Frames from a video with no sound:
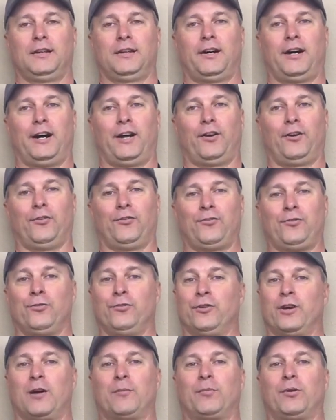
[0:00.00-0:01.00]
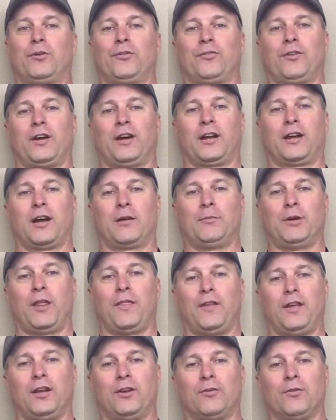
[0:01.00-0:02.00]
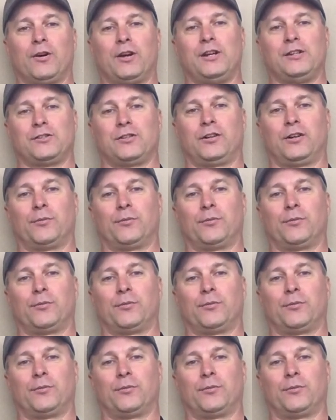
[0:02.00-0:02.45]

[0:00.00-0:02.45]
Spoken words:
There's two numbers that come into the equation,